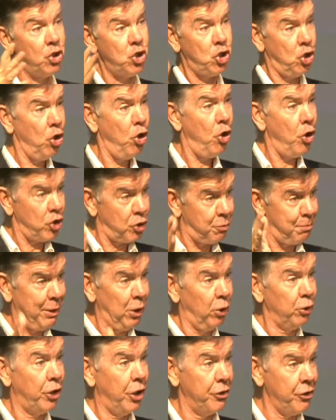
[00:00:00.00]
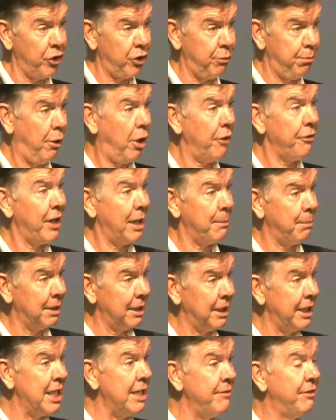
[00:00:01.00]
church built on the spot they
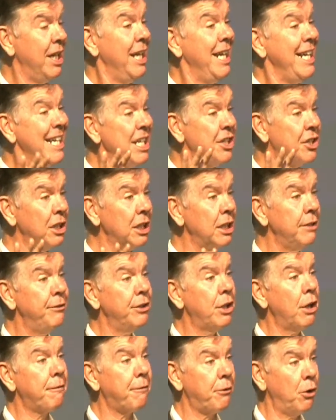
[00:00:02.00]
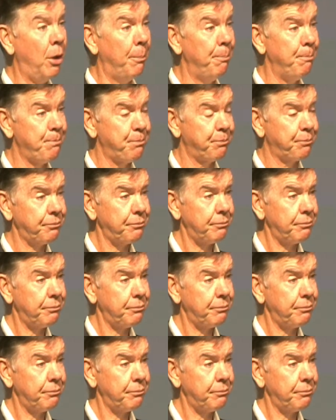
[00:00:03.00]
believed he delivered it from.